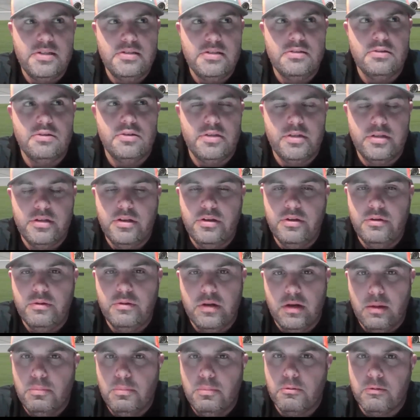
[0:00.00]
He's looking to do
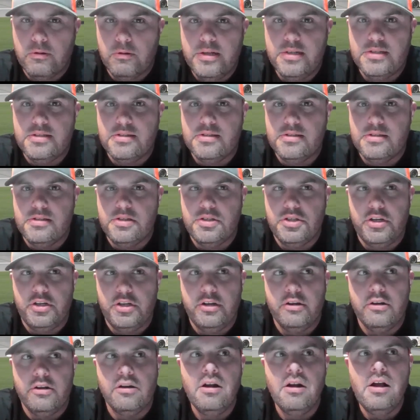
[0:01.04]
a couple races this
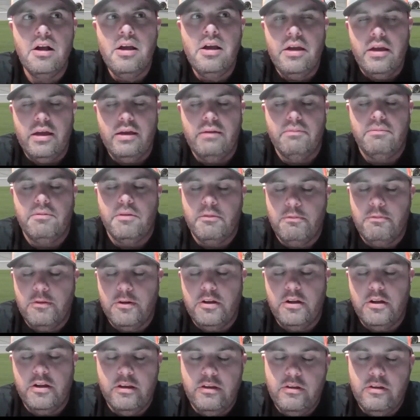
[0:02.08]
year if the
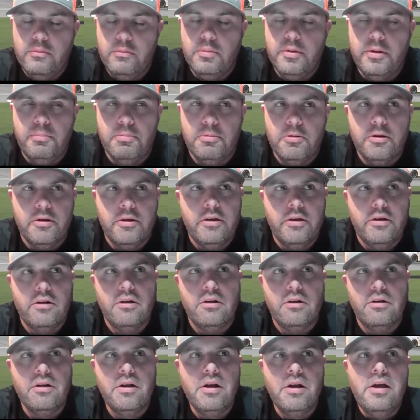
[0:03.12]
funding can be
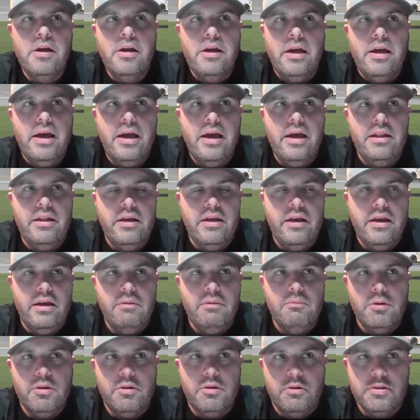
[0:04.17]
procured. And
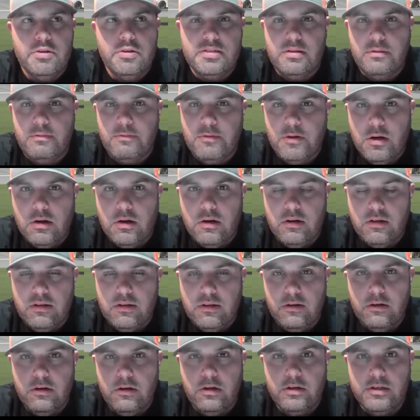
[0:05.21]
then with Christopher
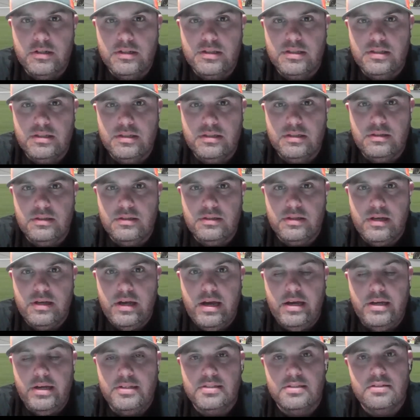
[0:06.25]
Arthur, Chris is
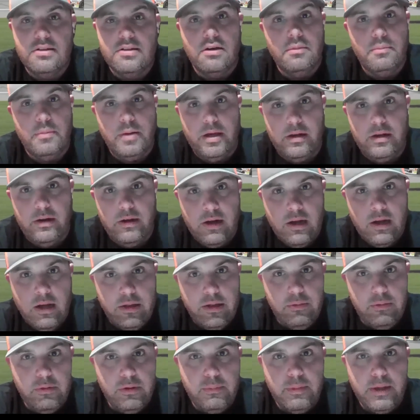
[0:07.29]
a stuntman in
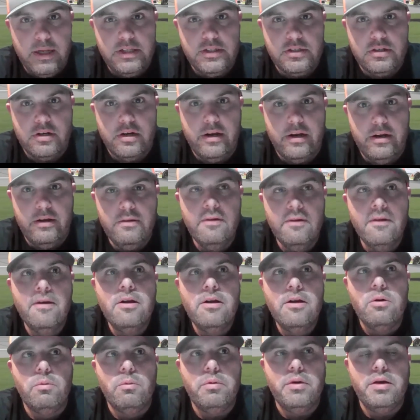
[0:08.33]
Hollywood by trade.
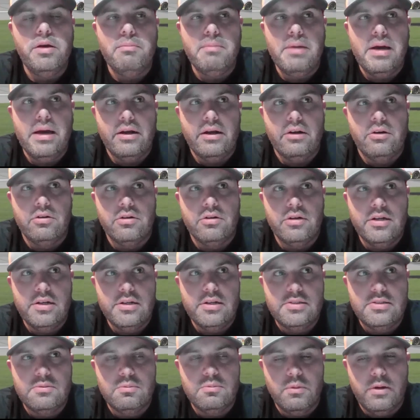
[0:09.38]
We met
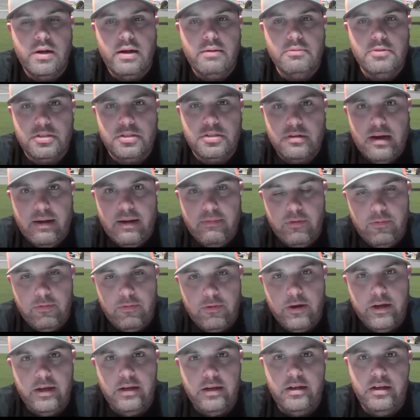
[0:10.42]
Chris when I was driving
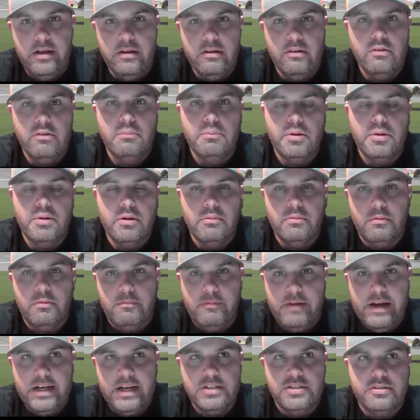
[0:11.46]
for Andy Hillenberg with
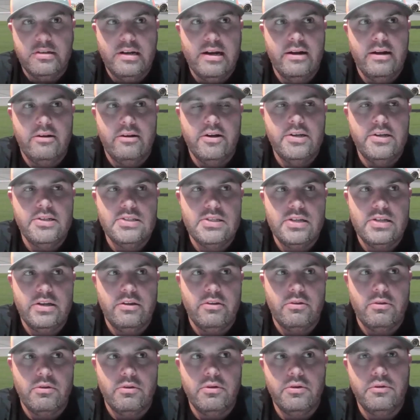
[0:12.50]
Fast Track
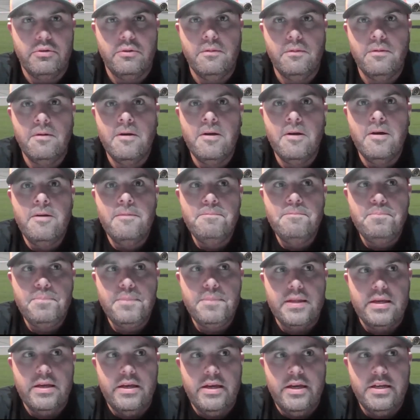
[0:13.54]
Racing through
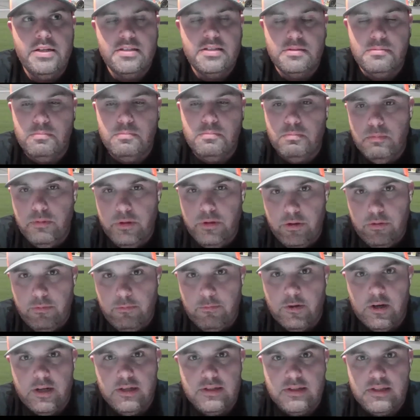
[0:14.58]
his good
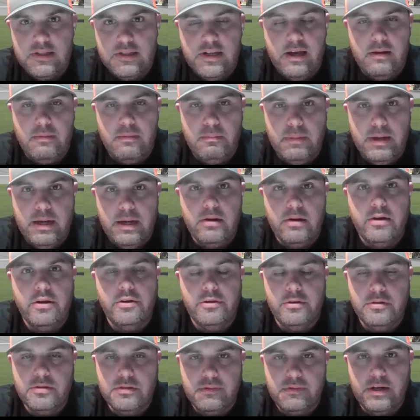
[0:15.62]
friend Stanton
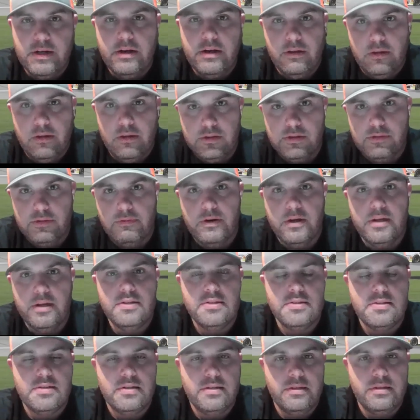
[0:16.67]
Barrett, who's very close
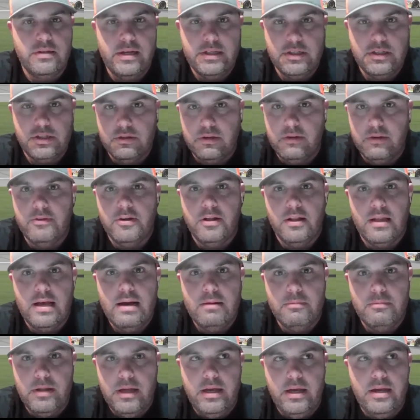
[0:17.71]
friends and has driven a
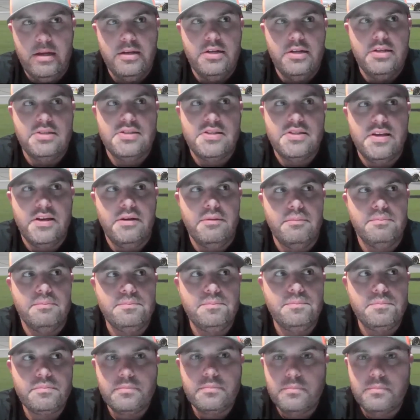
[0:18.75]
lot with Andy's team.